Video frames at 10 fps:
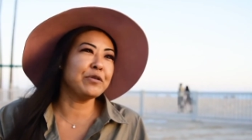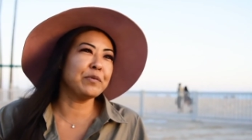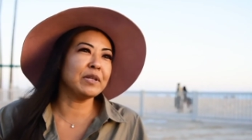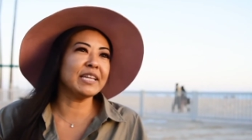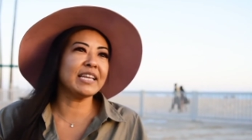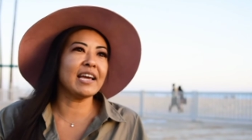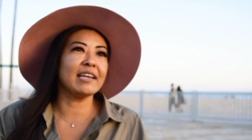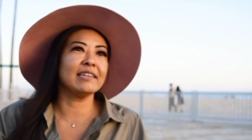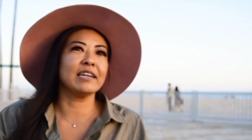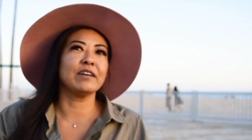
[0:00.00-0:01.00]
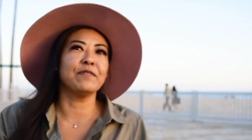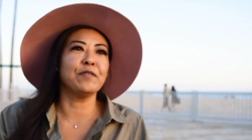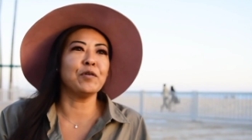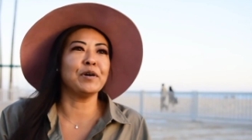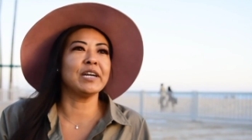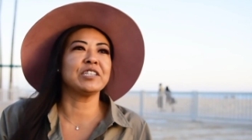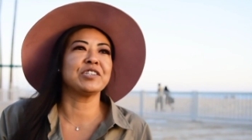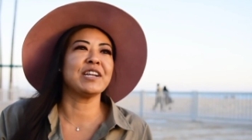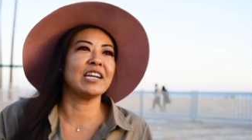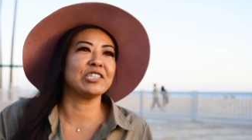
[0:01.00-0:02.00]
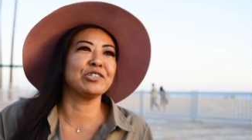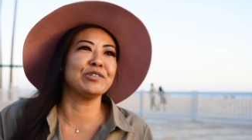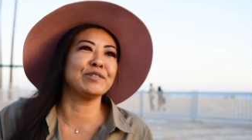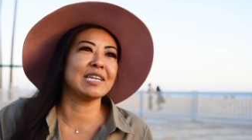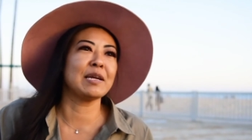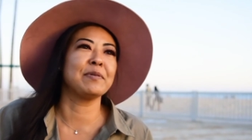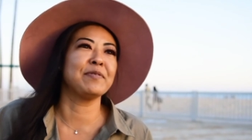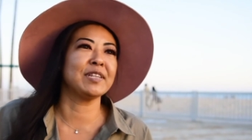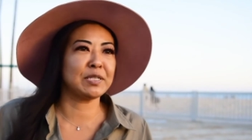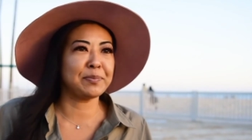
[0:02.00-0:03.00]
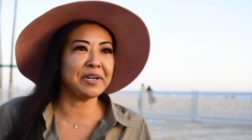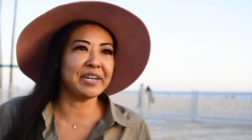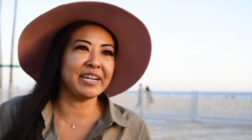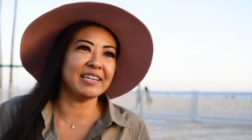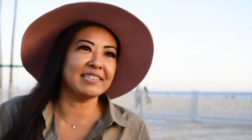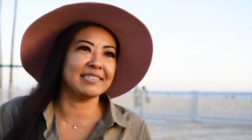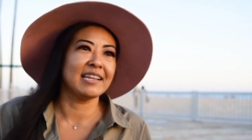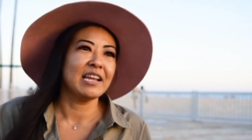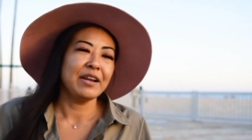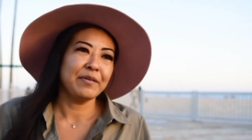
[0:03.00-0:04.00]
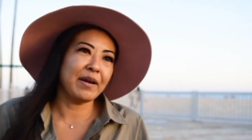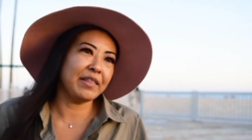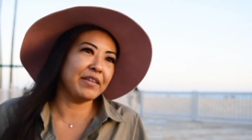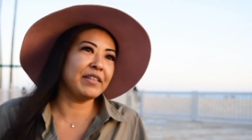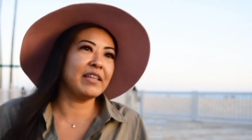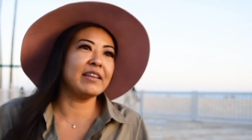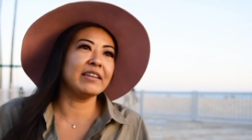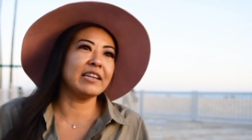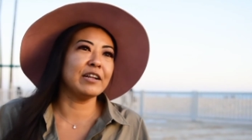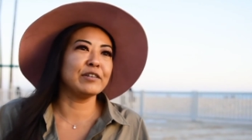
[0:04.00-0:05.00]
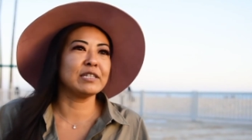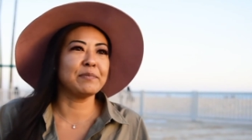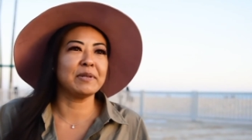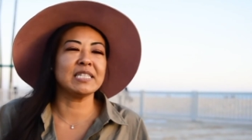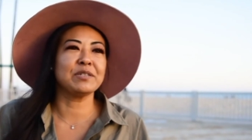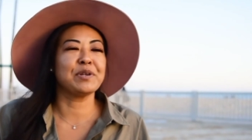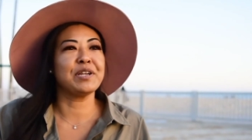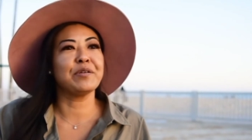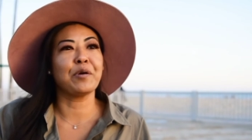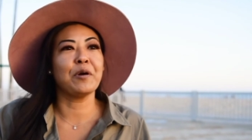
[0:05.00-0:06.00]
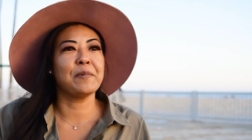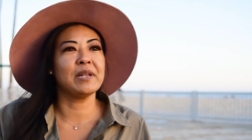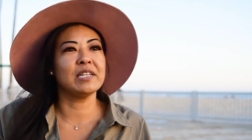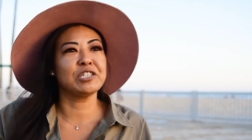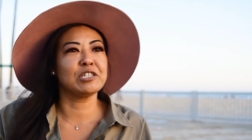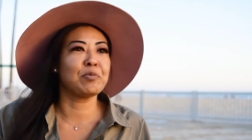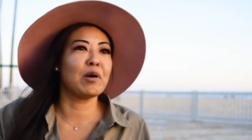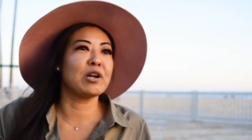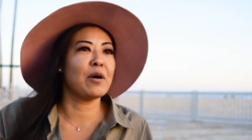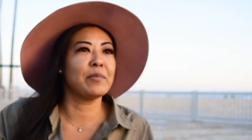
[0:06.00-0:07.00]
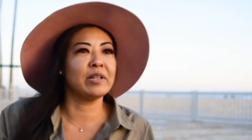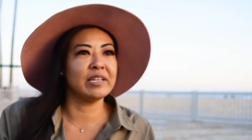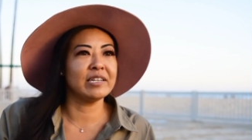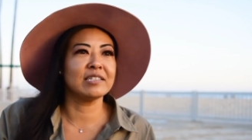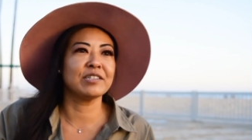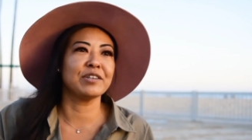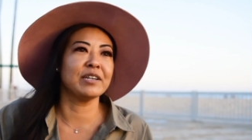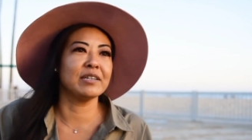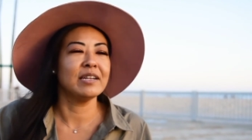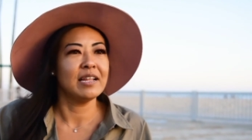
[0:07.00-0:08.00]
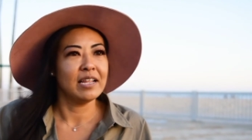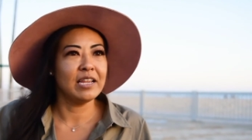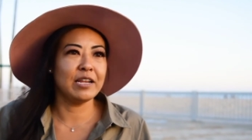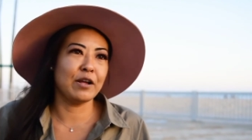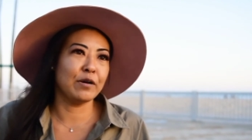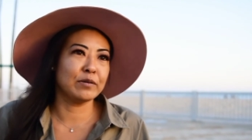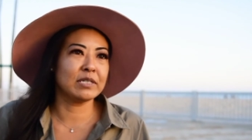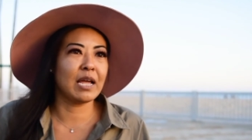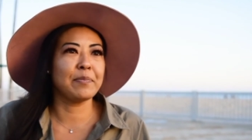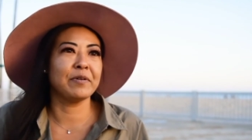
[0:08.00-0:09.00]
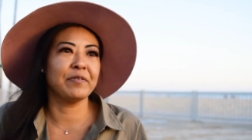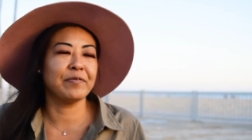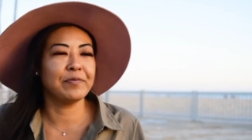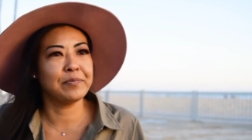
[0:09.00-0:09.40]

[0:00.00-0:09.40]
And you really get like a full international type of experience rather than, you know, some places where you grow up and it's just predominantly a certain, you know, type of